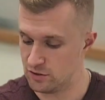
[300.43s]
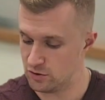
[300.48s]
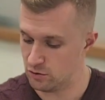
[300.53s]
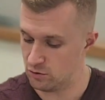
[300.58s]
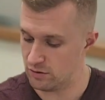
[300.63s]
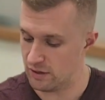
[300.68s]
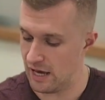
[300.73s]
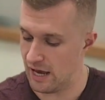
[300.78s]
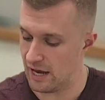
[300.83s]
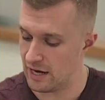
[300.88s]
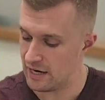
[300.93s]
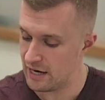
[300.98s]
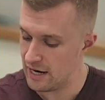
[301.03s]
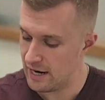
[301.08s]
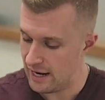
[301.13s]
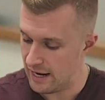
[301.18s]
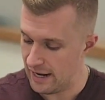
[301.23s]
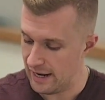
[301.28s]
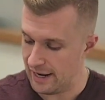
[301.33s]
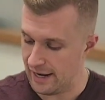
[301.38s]
to do that
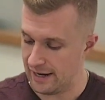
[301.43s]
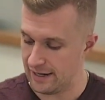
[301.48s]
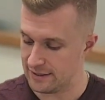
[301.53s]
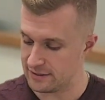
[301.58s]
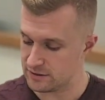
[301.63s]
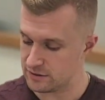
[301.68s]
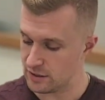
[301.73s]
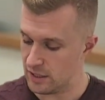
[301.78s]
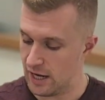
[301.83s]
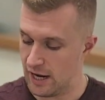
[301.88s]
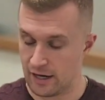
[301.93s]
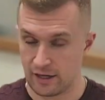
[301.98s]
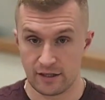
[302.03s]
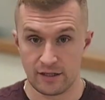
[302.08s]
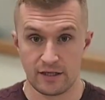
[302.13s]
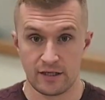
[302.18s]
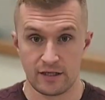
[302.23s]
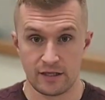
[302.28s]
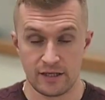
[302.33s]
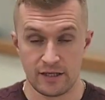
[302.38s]
is
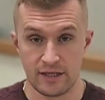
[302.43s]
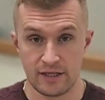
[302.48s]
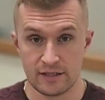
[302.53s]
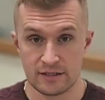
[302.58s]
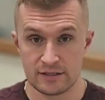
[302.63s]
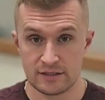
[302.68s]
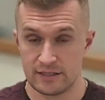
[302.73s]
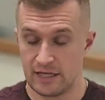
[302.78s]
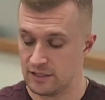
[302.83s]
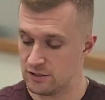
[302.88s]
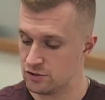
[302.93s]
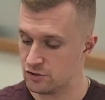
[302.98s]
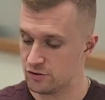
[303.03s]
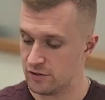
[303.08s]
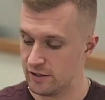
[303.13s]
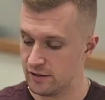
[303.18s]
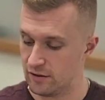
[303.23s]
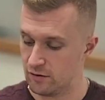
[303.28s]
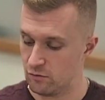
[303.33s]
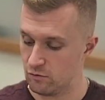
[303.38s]
an
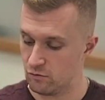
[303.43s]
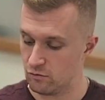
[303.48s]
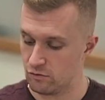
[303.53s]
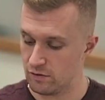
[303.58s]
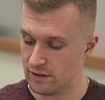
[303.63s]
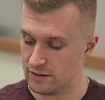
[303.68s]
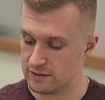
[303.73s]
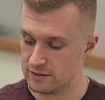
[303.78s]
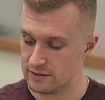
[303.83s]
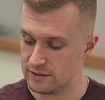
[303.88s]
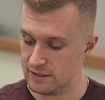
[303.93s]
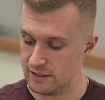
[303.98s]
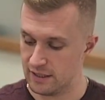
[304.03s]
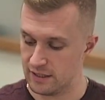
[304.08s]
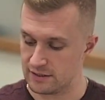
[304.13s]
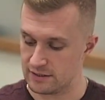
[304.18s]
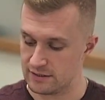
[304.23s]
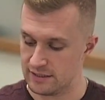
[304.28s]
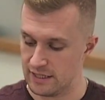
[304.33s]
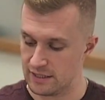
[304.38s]
eccentric wrist
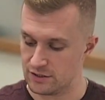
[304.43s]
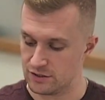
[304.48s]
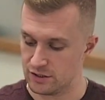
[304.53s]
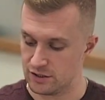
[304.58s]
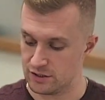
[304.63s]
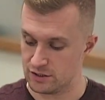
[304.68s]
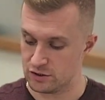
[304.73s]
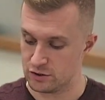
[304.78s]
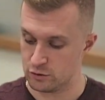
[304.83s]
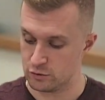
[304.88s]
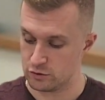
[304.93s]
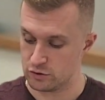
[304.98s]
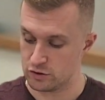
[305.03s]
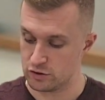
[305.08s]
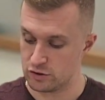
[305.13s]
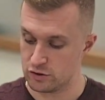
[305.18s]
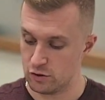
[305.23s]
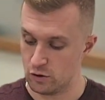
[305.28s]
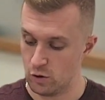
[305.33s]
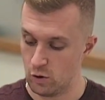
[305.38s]
extension. So
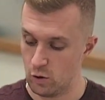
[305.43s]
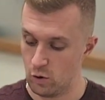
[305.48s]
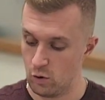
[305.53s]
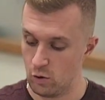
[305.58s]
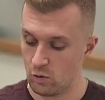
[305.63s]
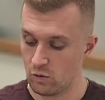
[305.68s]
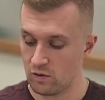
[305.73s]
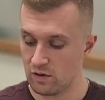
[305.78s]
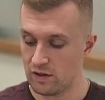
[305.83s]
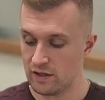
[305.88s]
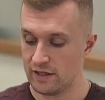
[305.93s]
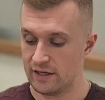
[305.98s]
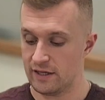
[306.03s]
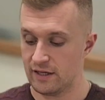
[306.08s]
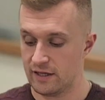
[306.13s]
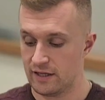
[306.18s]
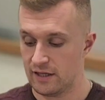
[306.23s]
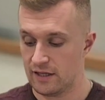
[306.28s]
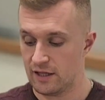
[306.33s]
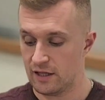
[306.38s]

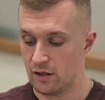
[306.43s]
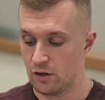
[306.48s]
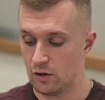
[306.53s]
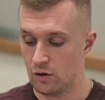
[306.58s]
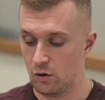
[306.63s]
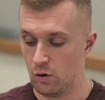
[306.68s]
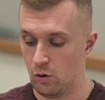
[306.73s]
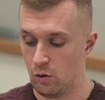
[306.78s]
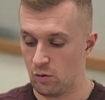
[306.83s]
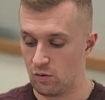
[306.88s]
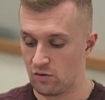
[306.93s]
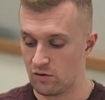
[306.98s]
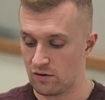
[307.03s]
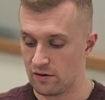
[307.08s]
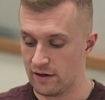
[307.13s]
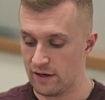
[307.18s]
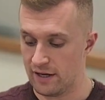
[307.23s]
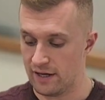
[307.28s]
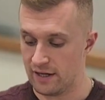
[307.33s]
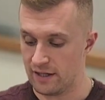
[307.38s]
slowly
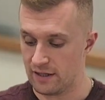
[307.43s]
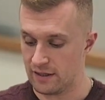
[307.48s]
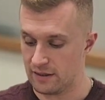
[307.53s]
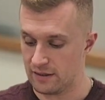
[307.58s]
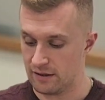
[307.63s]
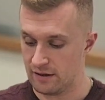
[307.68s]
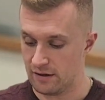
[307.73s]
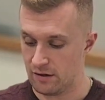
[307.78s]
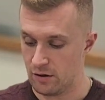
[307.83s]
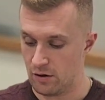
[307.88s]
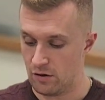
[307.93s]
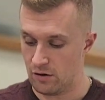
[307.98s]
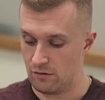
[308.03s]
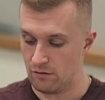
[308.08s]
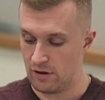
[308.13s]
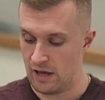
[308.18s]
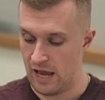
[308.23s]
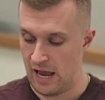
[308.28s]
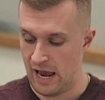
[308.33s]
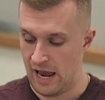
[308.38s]
lowering the
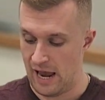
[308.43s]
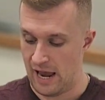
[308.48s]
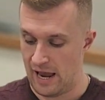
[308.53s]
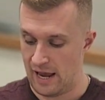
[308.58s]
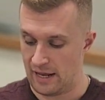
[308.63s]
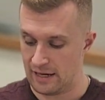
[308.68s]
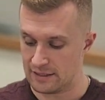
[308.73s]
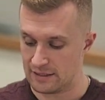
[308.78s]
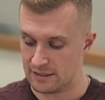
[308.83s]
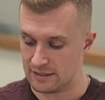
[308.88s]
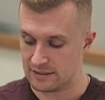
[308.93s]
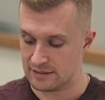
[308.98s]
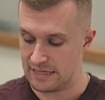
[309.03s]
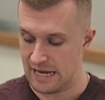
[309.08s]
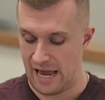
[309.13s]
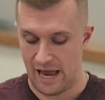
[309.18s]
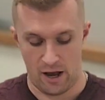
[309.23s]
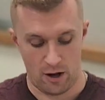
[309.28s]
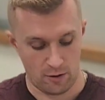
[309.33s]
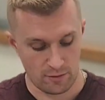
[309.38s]
hand
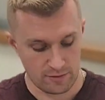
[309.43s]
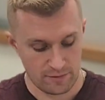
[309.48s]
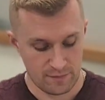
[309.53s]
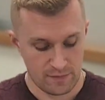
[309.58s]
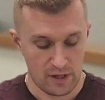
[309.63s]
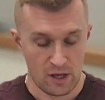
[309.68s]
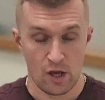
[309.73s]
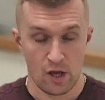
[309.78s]
down.